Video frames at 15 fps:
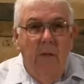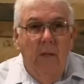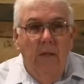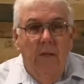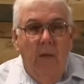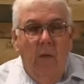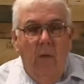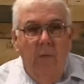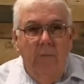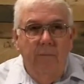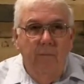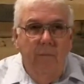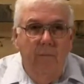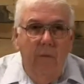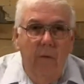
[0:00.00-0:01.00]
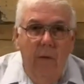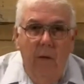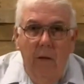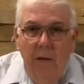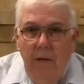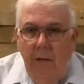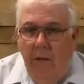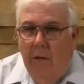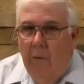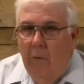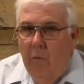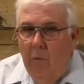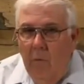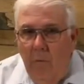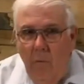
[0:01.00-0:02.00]
So, again,
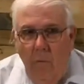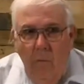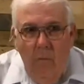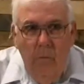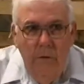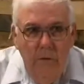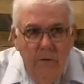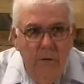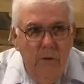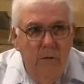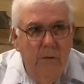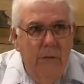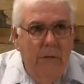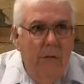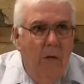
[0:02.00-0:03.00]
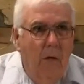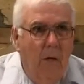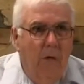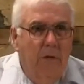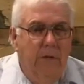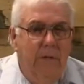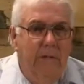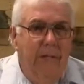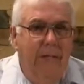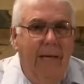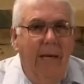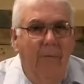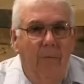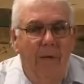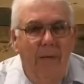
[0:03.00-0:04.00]
when Susie talked, she said,
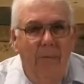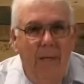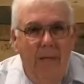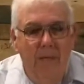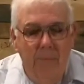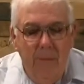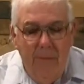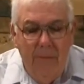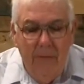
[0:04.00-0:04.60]
that really makes me